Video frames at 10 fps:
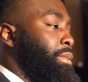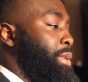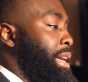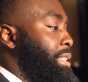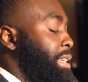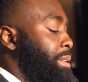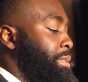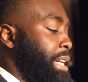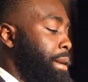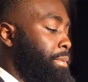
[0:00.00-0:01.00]
we had a team
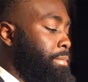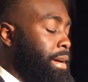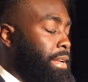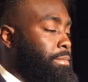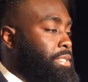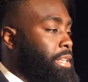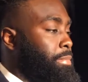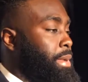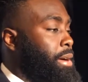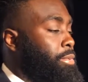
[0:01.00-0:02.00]
chaplain by the name of Chuck
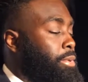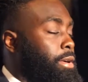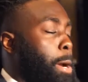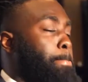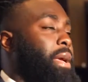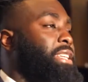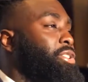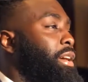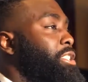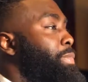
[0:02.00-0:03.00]
McElroy. He
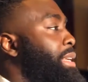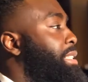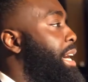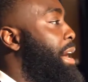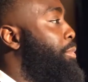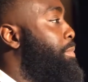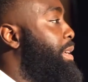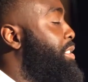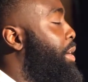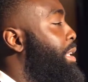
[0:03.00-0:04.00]
started spending time with me.
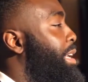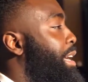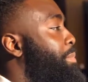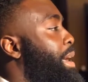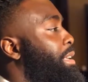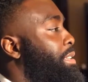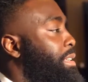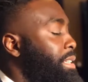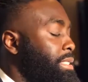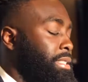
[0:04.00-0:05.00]
He started taking me out to
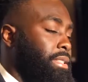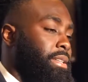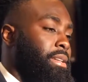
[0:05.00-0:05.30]
lunch.